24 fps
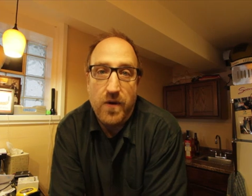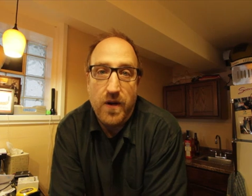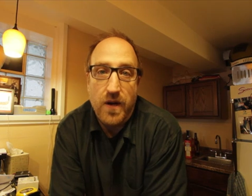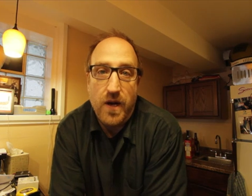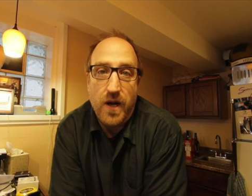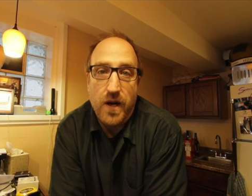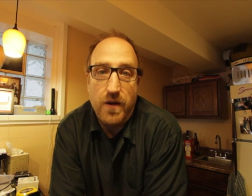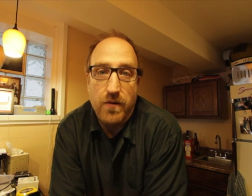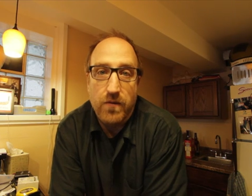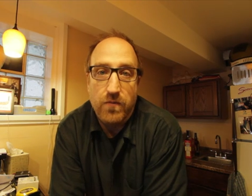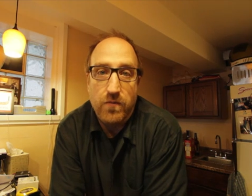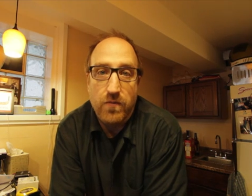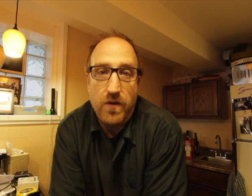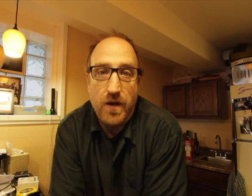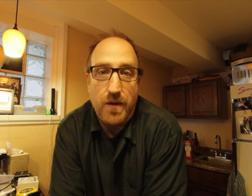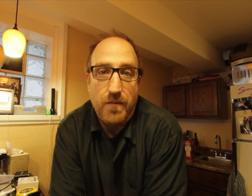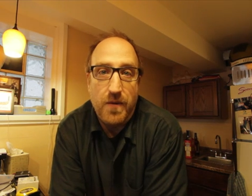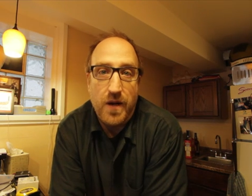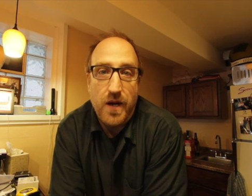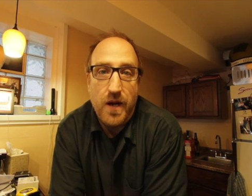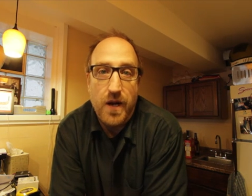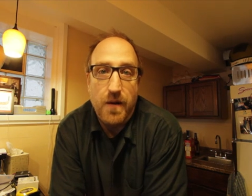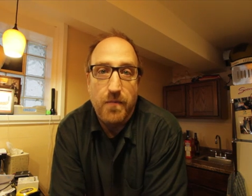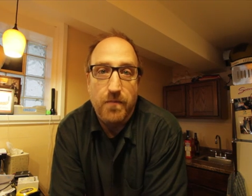Why
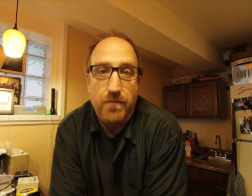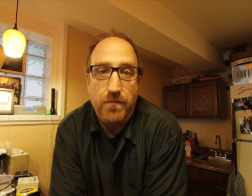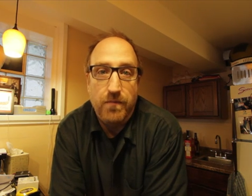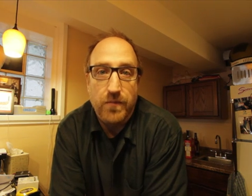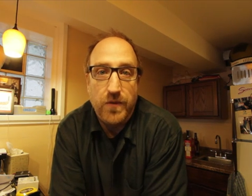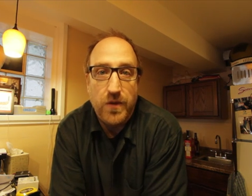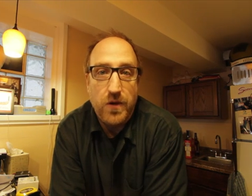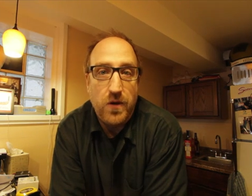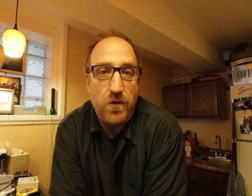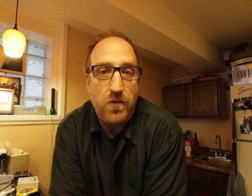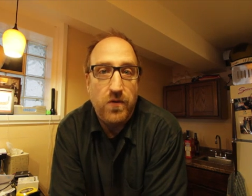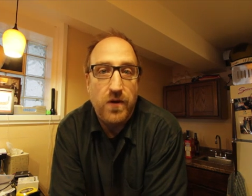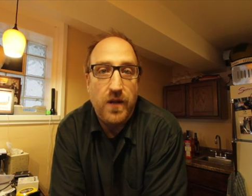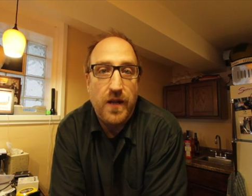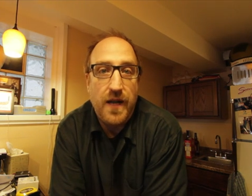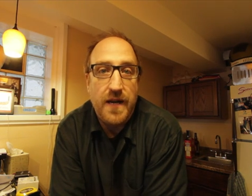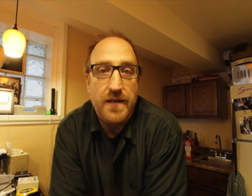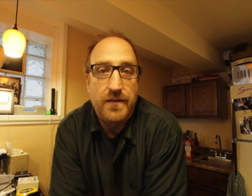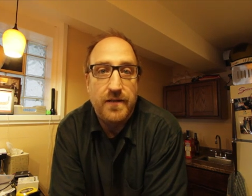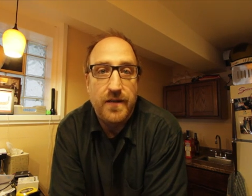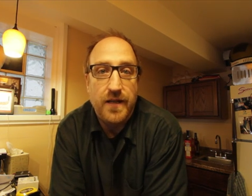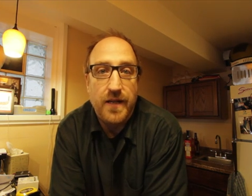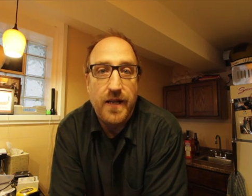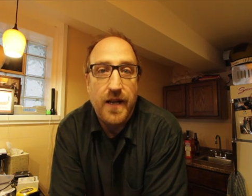am I not
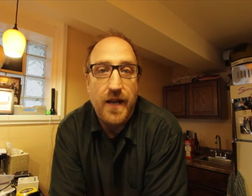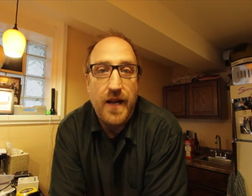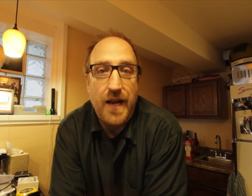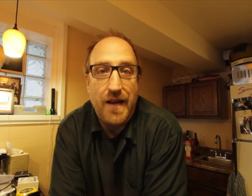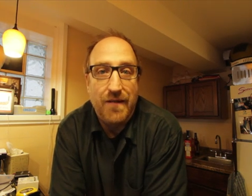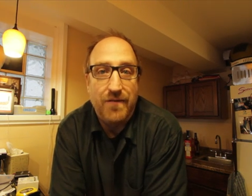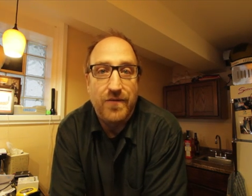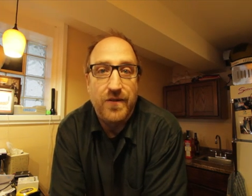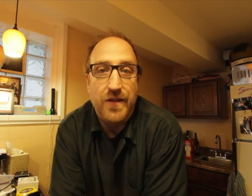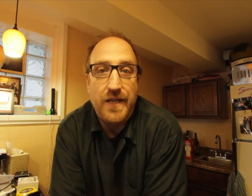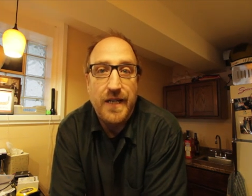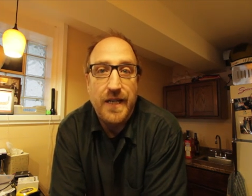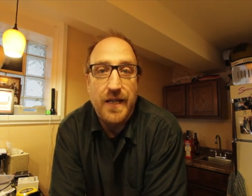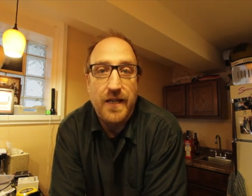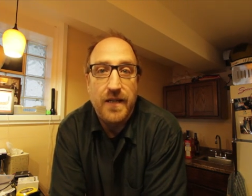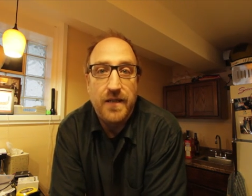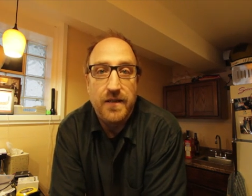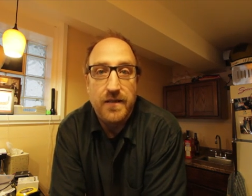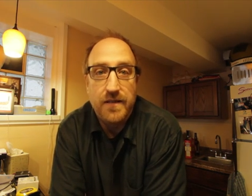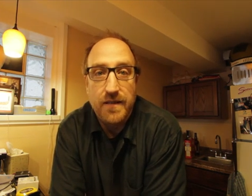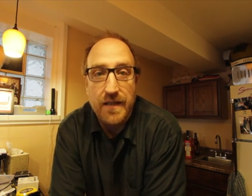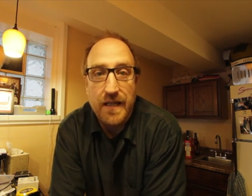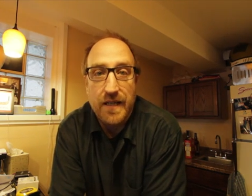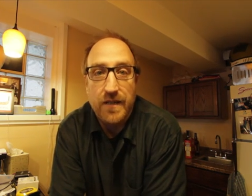utilizing it every
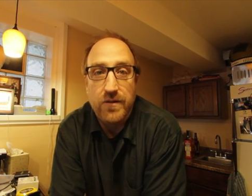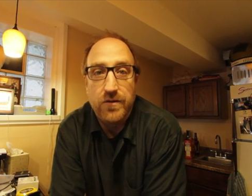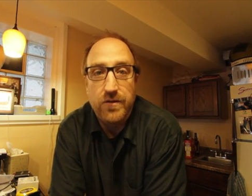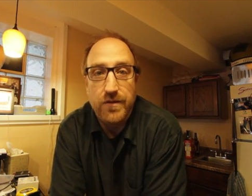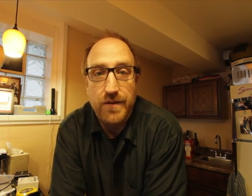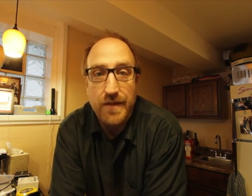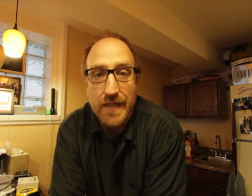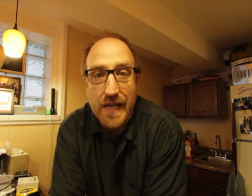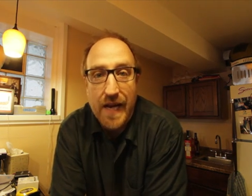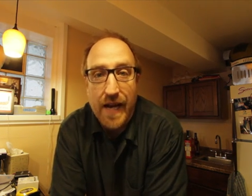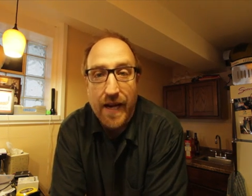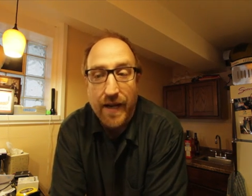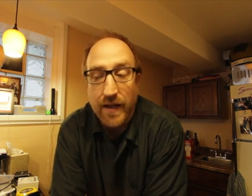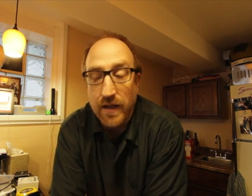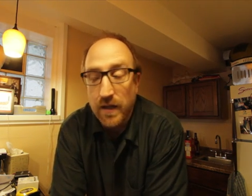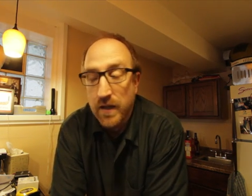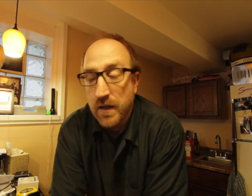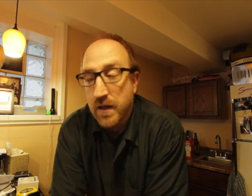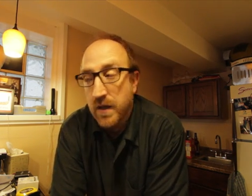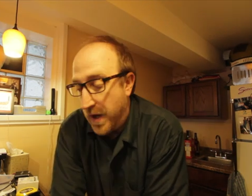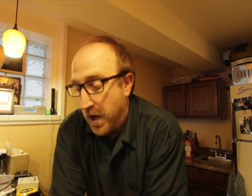single day?